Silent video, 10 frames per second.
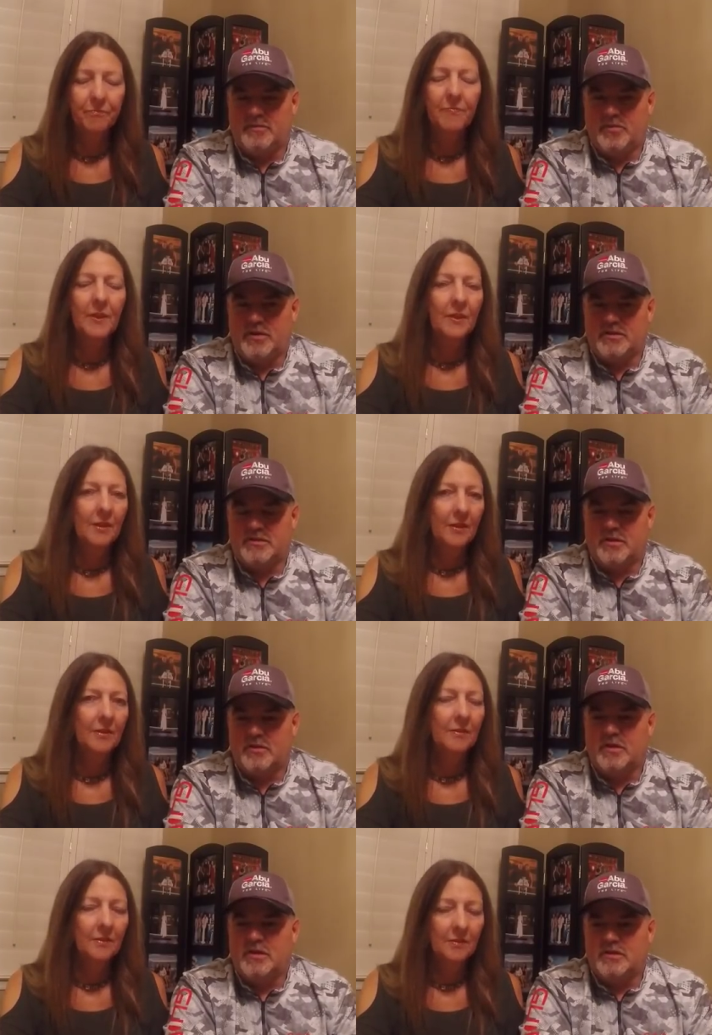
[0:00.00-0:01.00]
Speaker 1: to book.
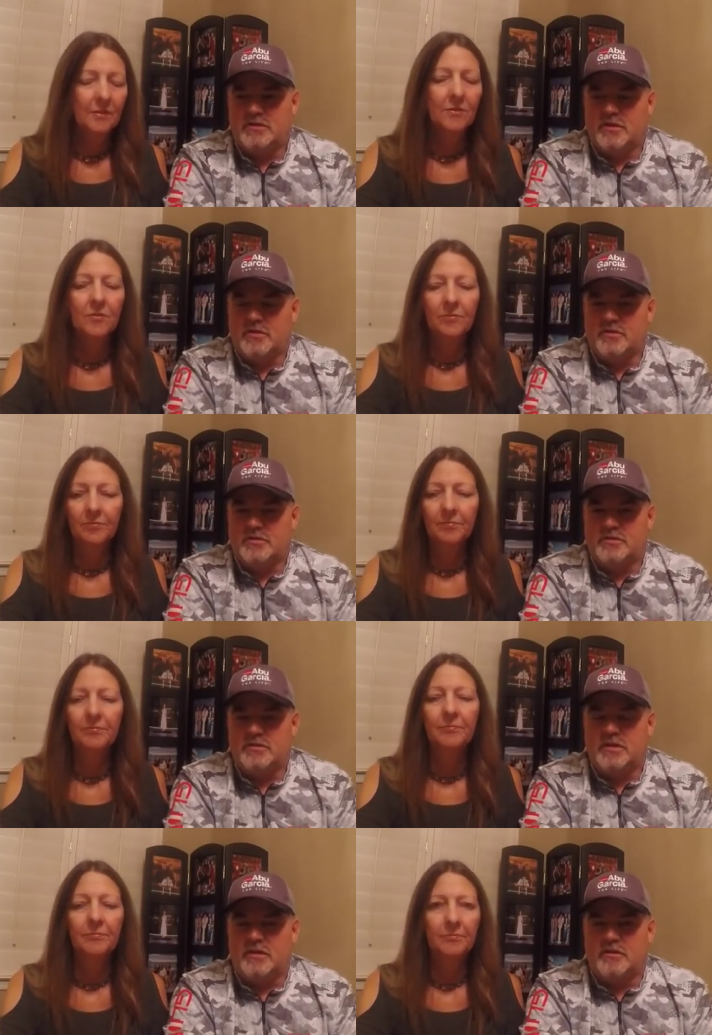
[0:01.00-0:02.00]
So so
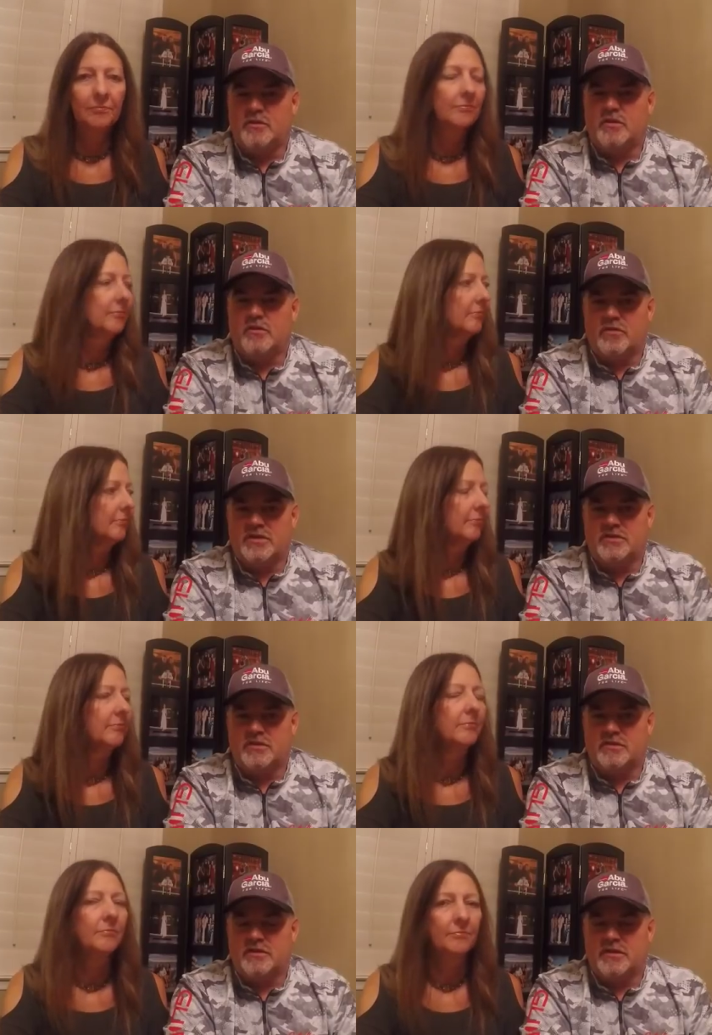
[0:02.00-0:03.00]
you know do a little
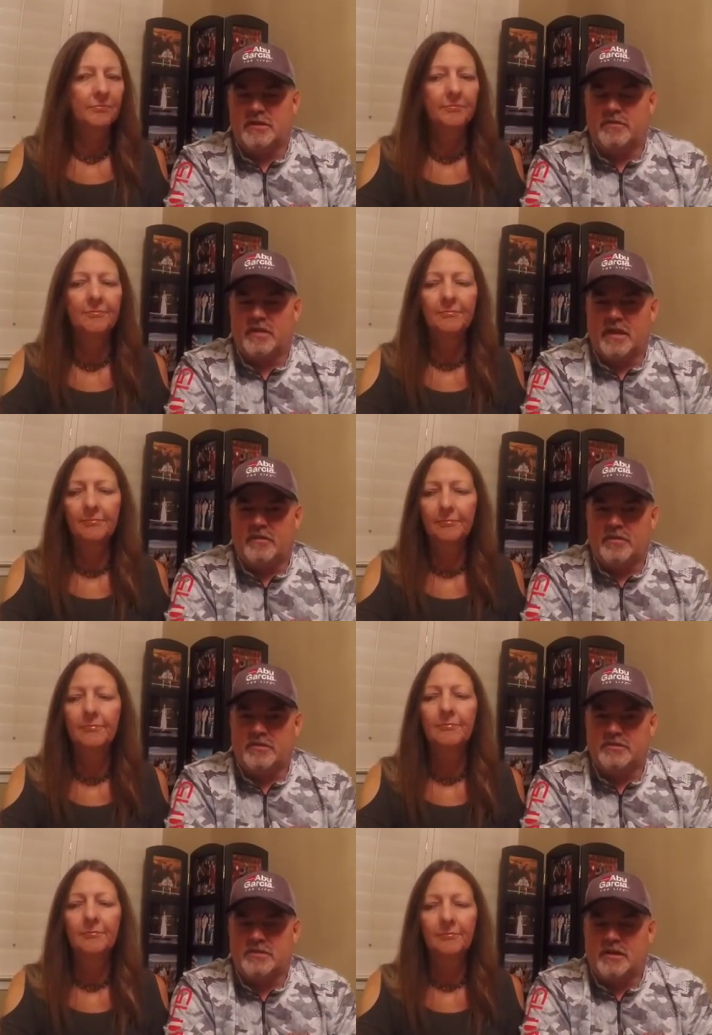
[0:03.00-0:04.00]
research on different
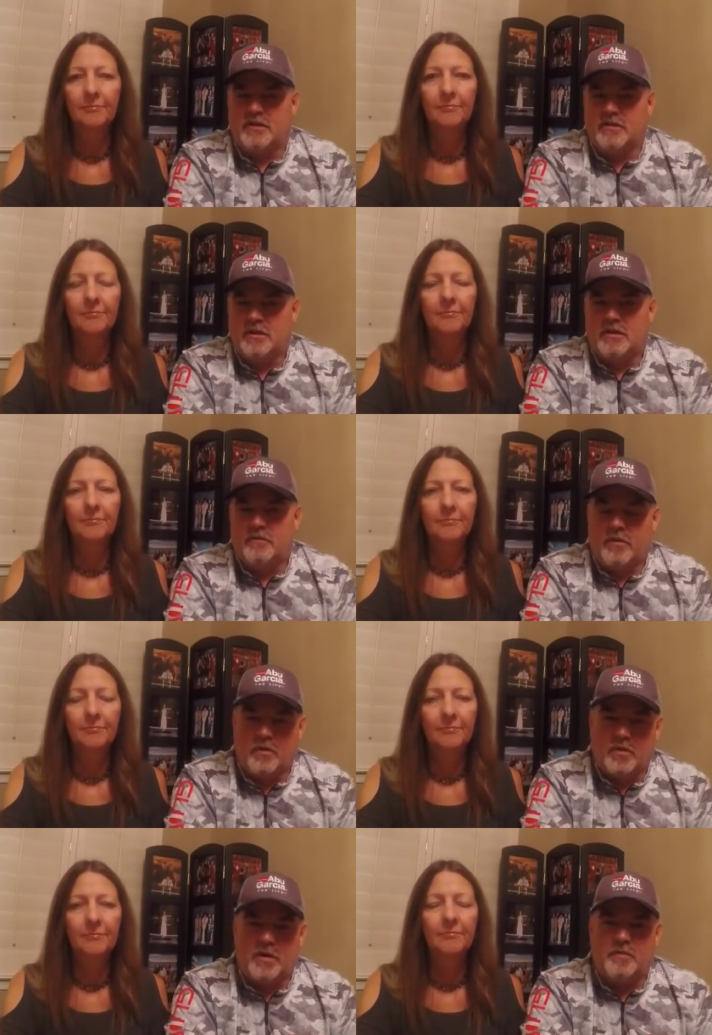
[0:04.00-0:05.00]
levels. You know
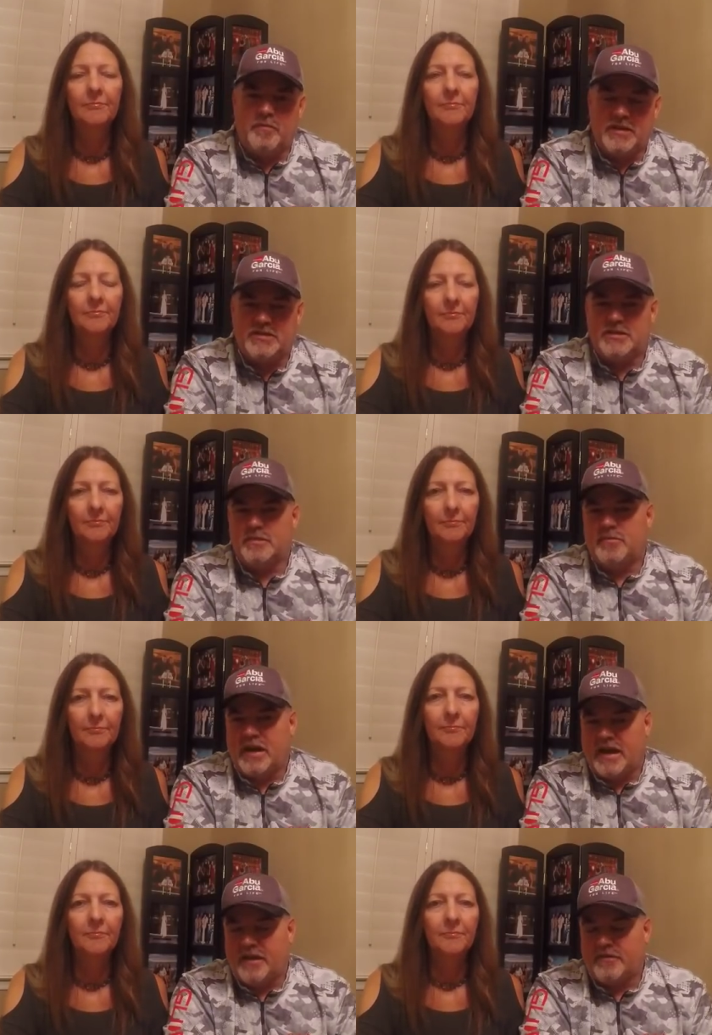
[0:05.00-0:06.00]
forward, midship,
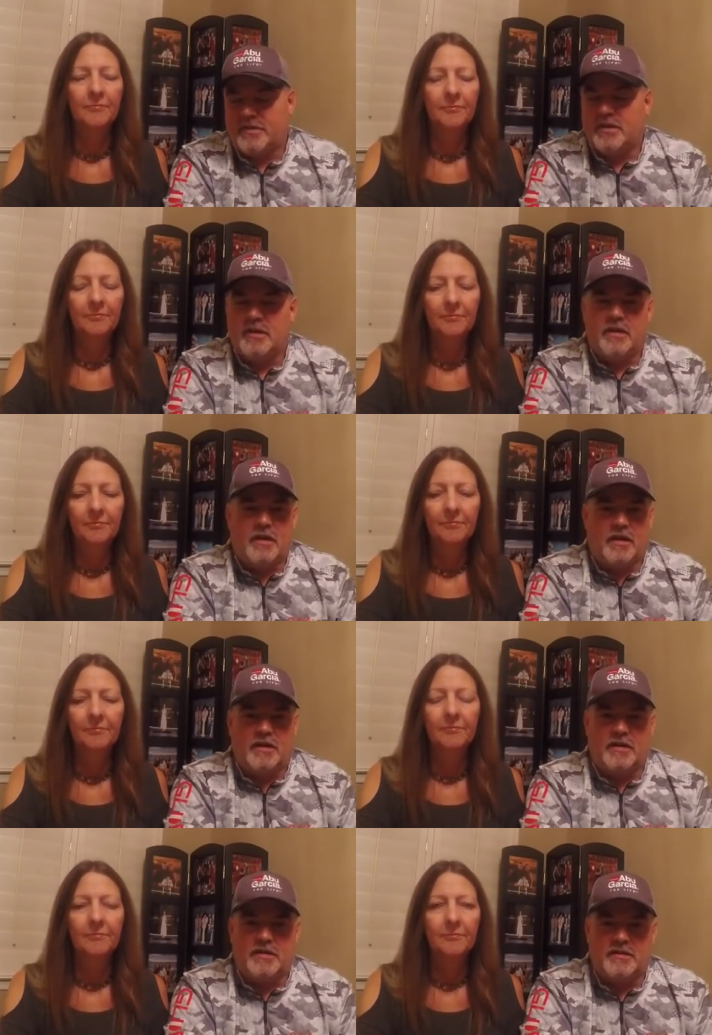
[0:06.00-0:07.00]
aft,
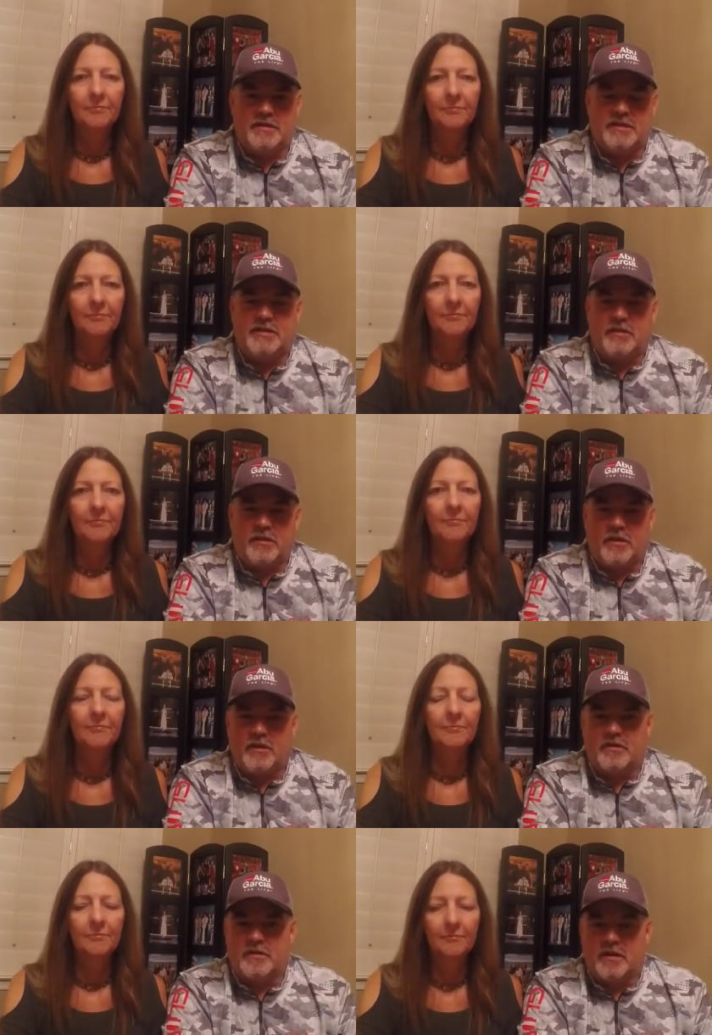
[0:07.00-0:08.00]
uh,
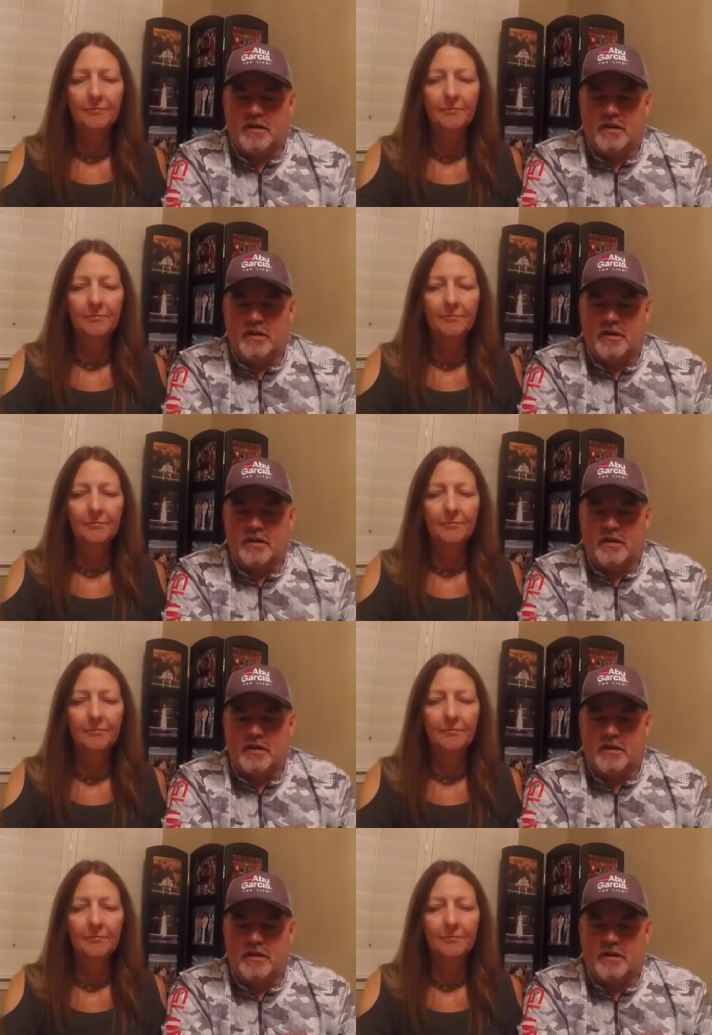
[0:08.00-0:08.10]
interior.